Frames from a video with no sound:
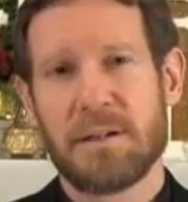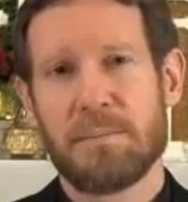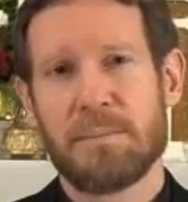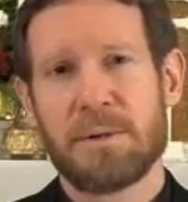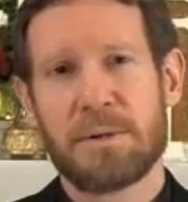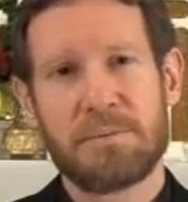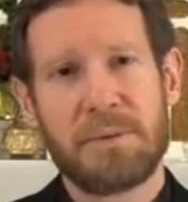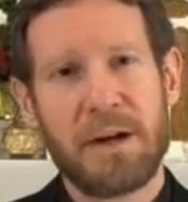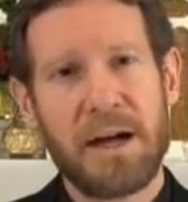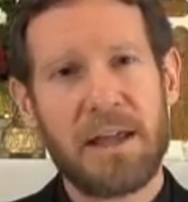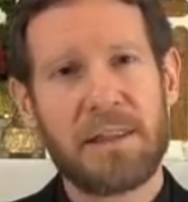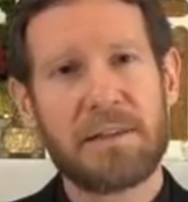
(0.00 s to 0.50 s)

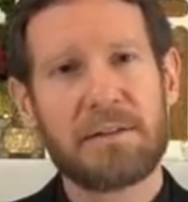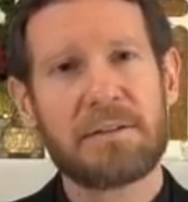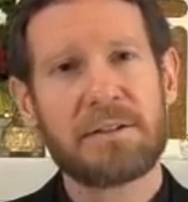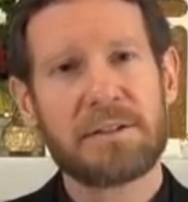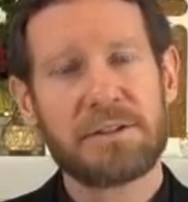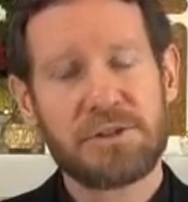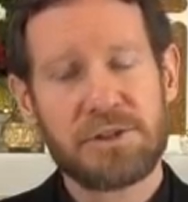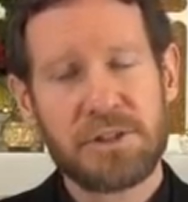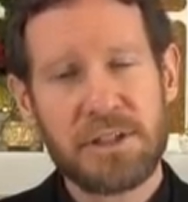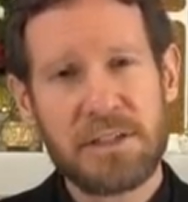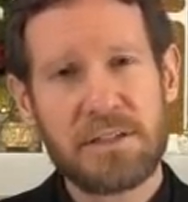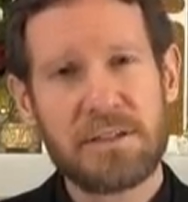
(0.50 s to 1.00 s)
but rather,
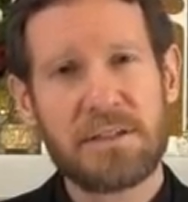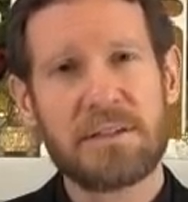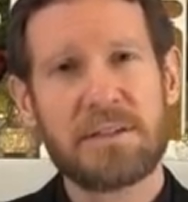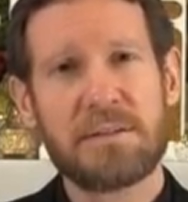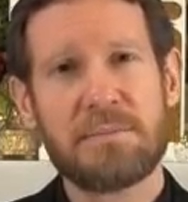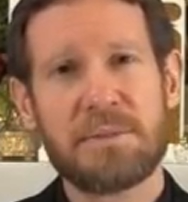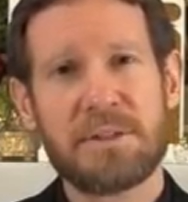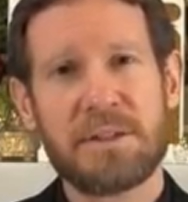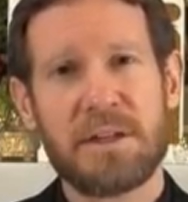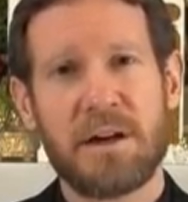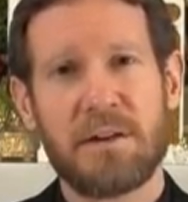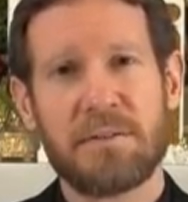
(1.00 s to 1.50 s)
as Jesus
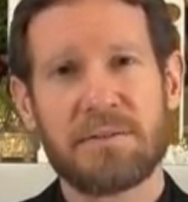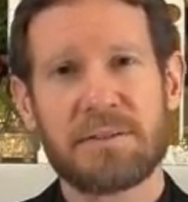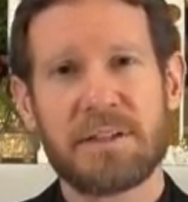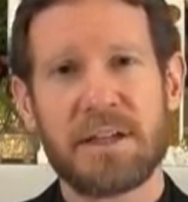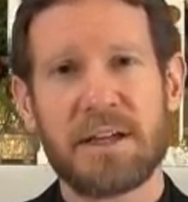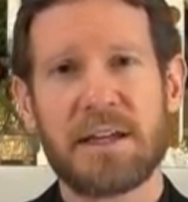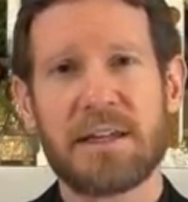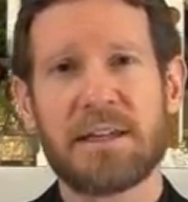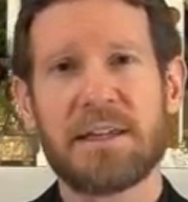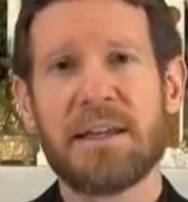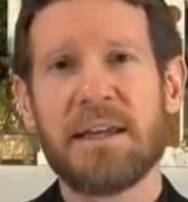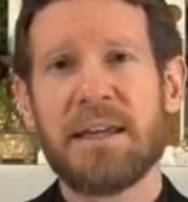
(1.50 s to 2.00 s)
himself
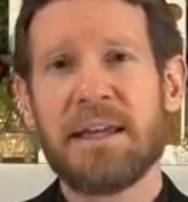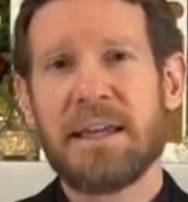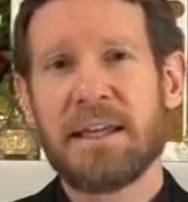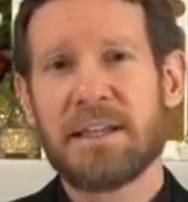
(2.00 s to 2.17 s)
said,